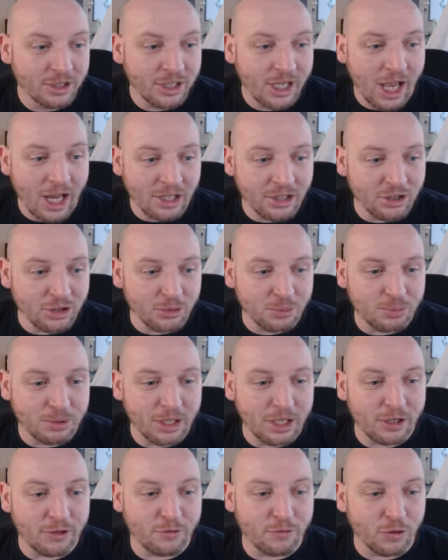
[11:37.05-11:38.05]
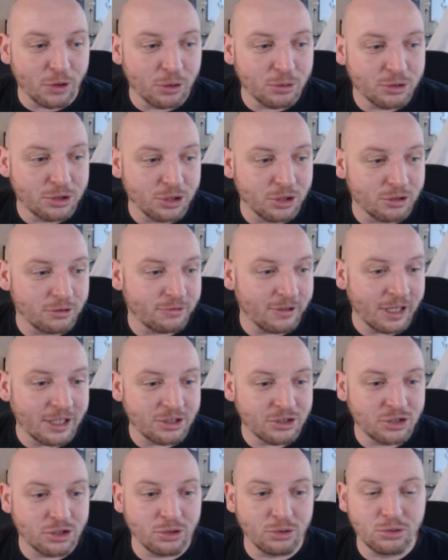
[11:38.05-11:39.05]
Ended up playing a foul to
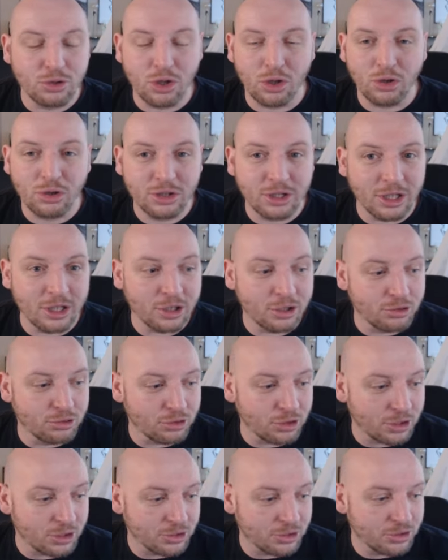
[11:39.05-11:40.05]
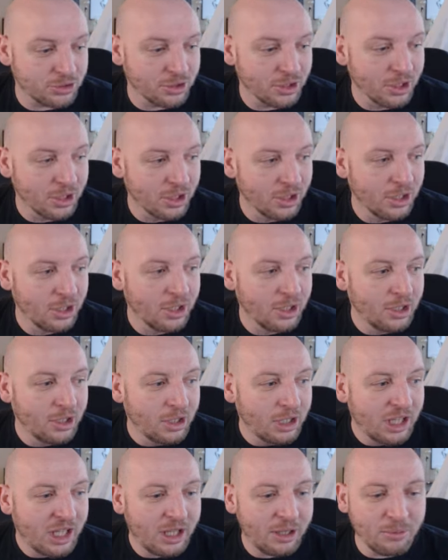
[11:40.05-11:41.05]
Lorenz, who tucked it across.
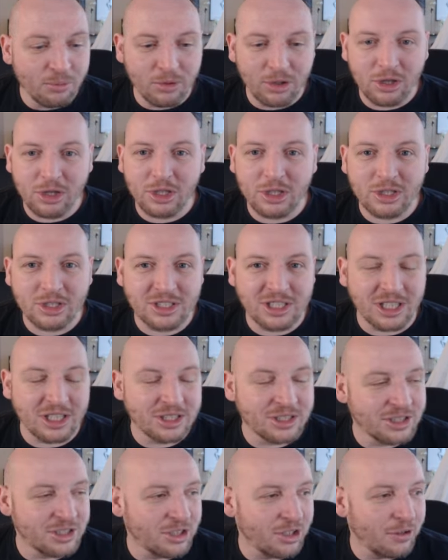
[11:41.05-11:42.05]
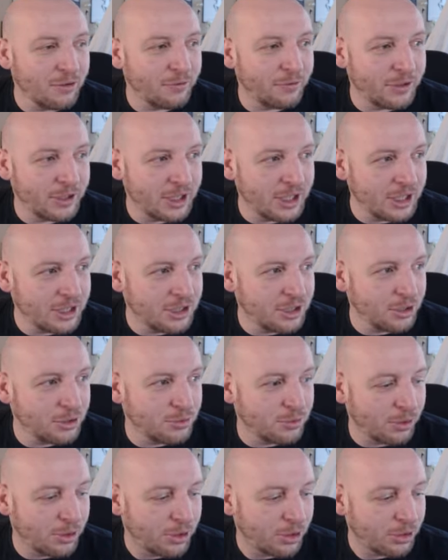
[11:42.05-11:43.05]
Him with the assist.
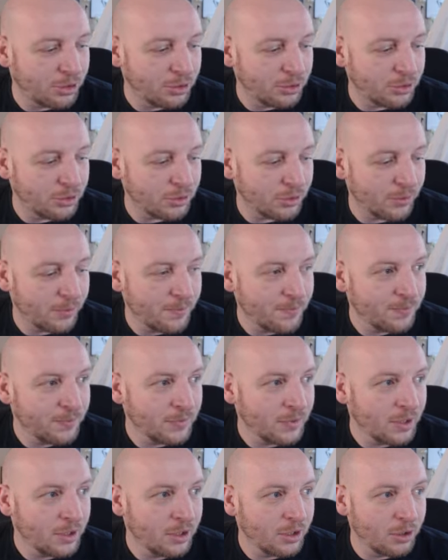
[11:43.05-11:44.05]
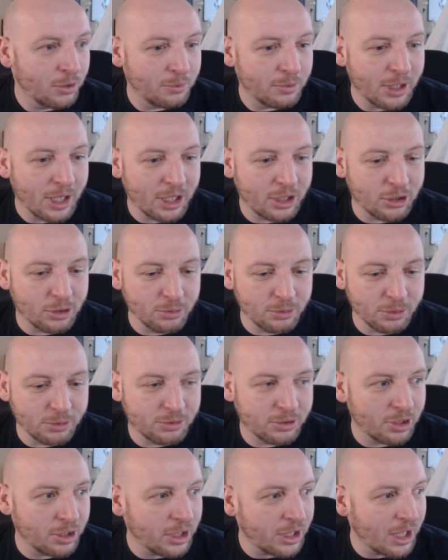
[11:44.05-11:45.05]
Vinicius with the goal. And we are coming up
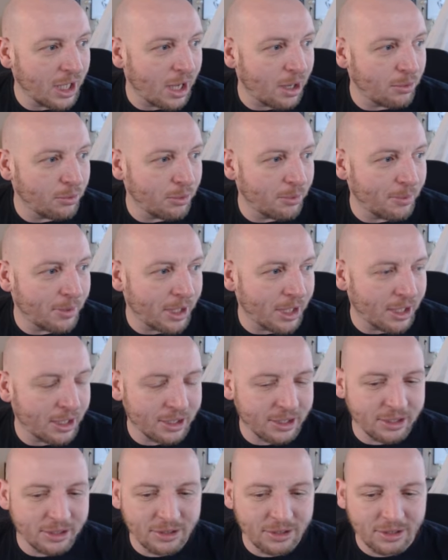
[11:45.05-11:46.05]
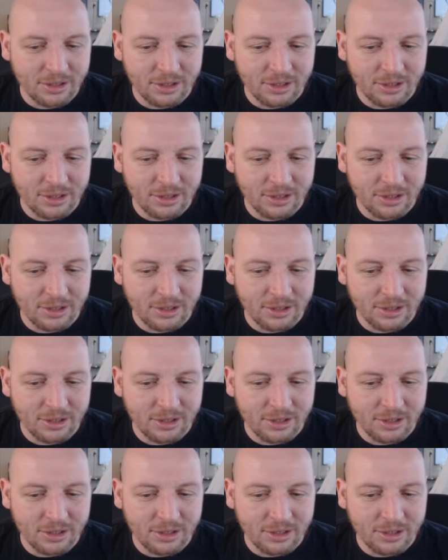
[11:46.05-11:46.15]
to the hour mark.